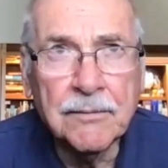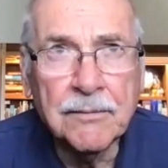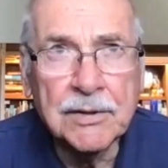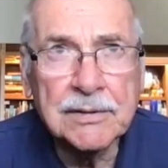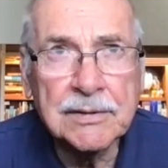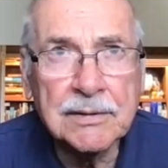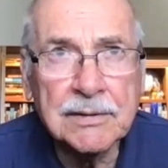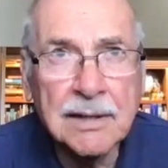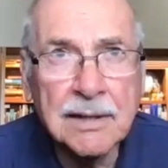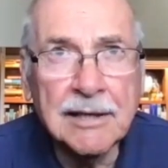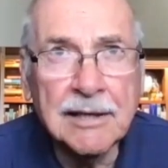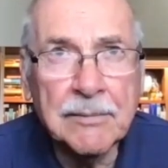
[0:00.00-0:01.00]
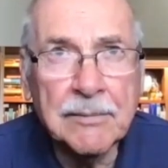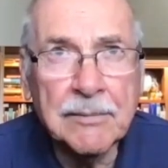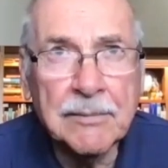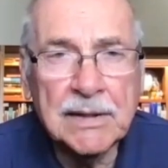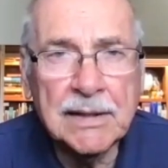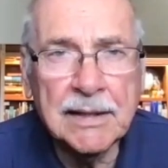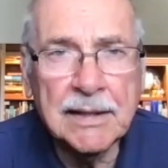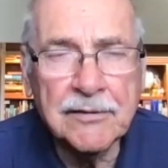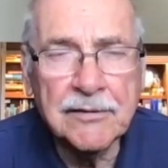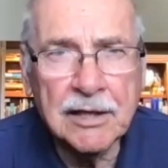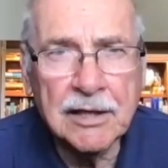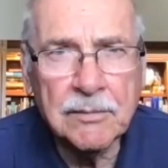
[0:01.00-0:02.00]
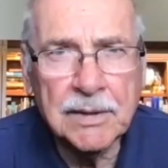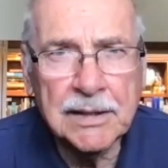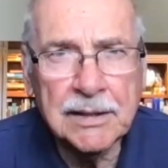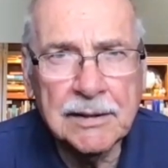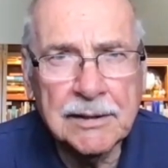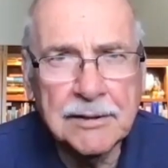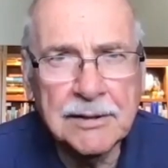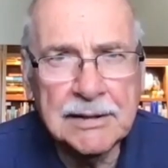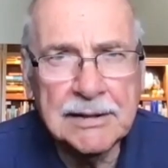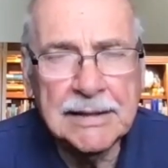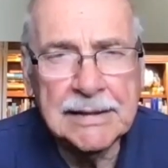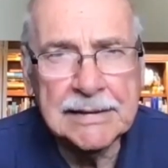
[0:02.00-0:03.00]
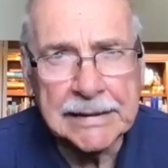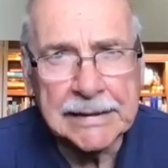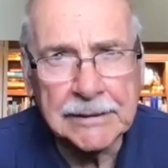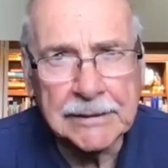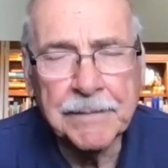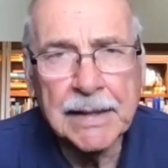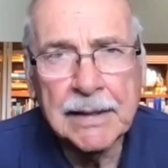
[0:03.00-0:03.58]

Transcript: which enables me to get incredibly good detail